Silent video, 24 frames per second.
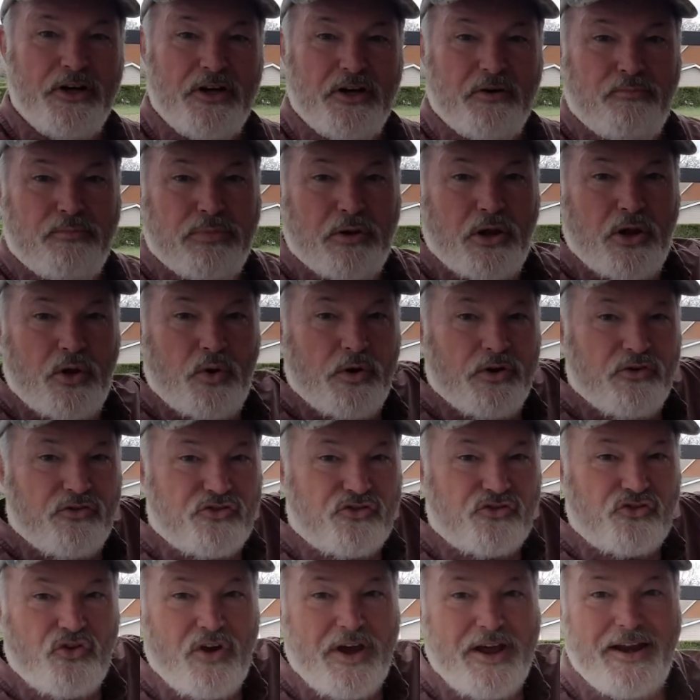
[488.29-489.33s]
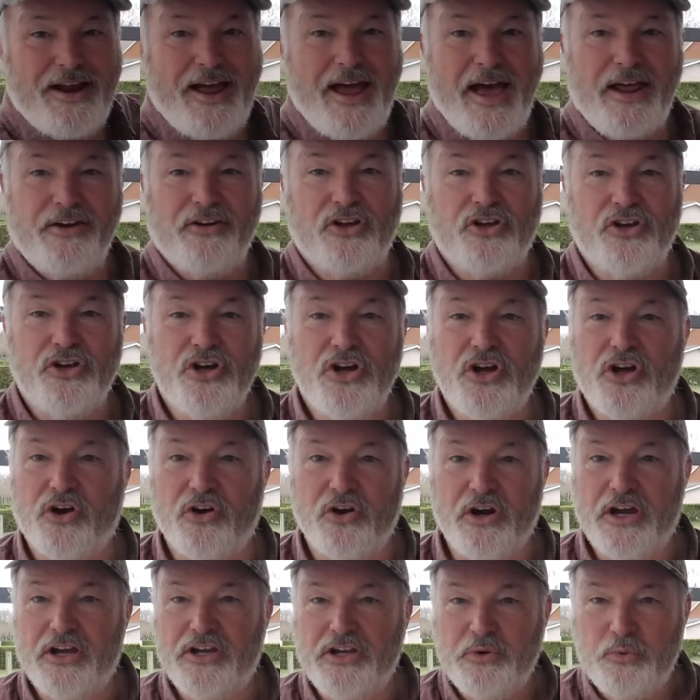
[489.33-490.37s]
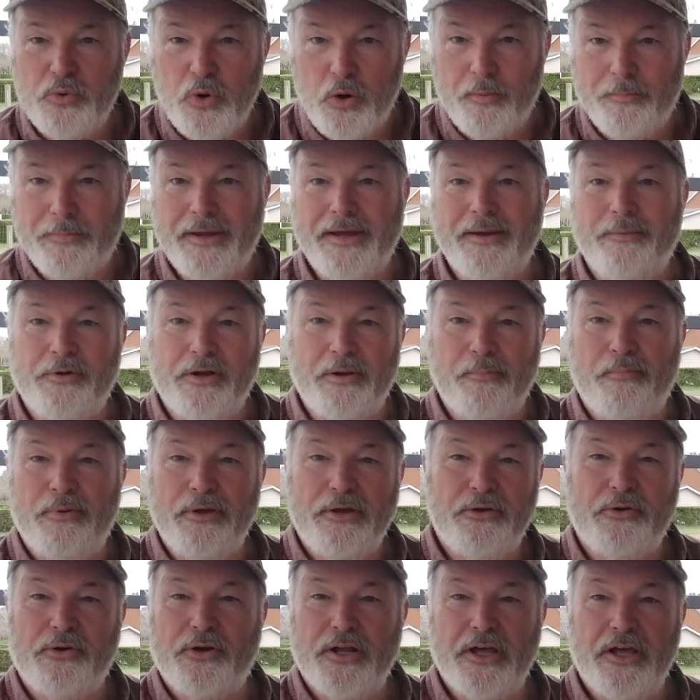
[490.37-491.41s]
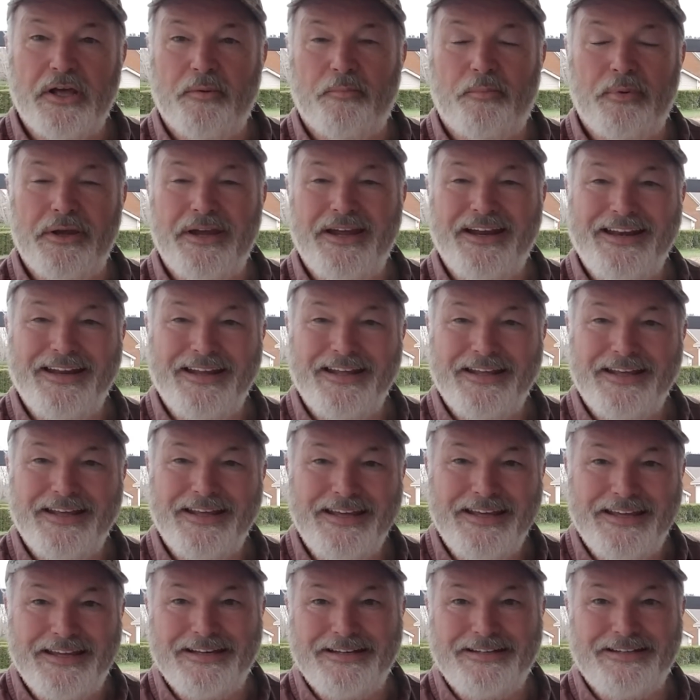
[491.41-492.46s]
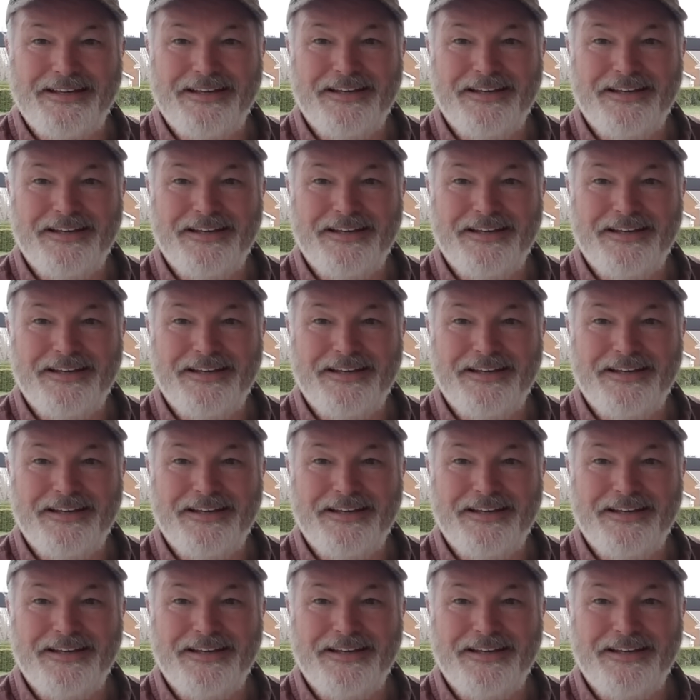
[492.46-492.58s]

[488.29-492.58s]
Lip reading: It'll blow it straight out the cooker, and you won't be able to build up any heat.